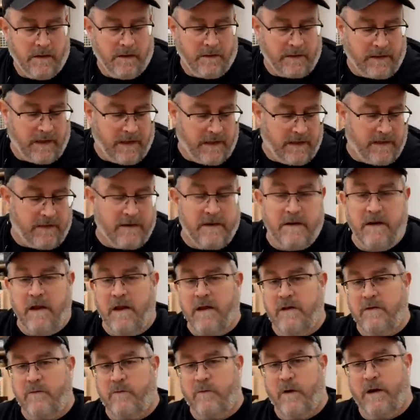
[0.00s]
Okay, and
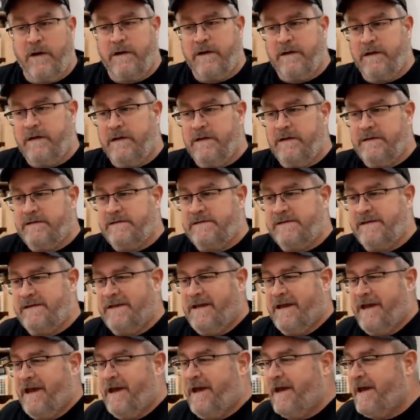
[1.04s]
another one is
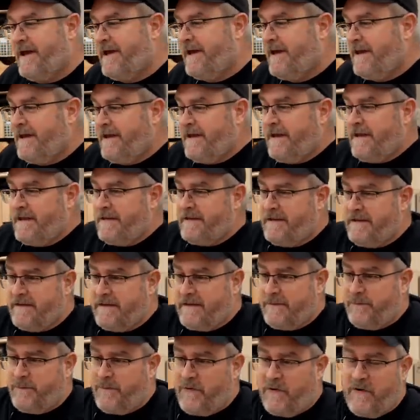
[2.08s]

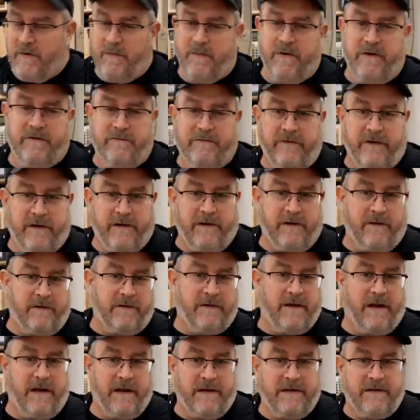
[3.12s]
the pyramid video
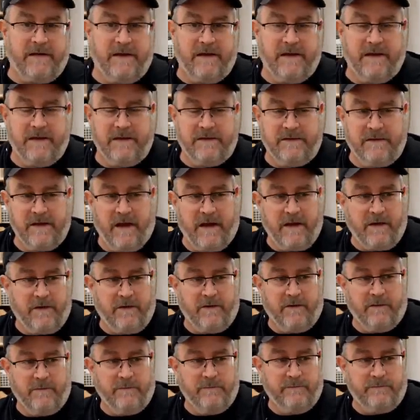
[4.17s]
that I did, I don't
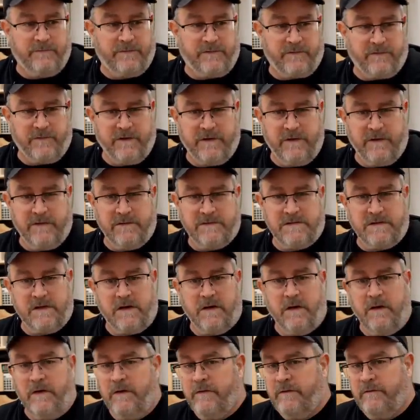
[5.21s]
know, 4 years
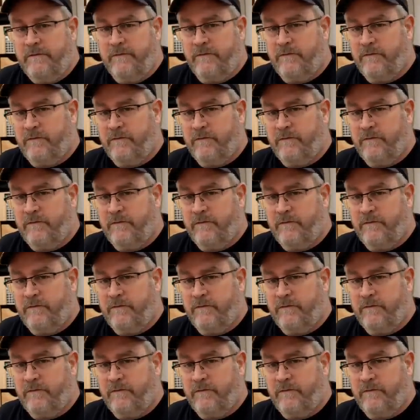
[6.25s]
ago.